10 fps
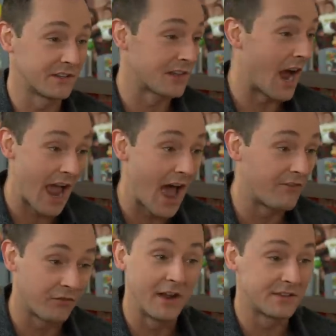because I
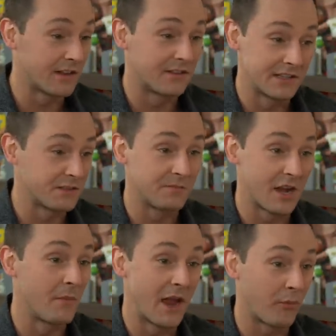have friends that this has
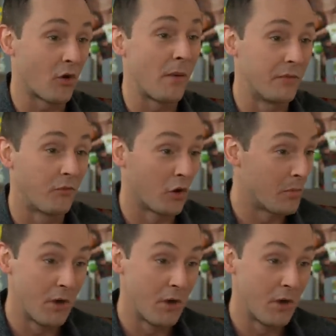become a problem for.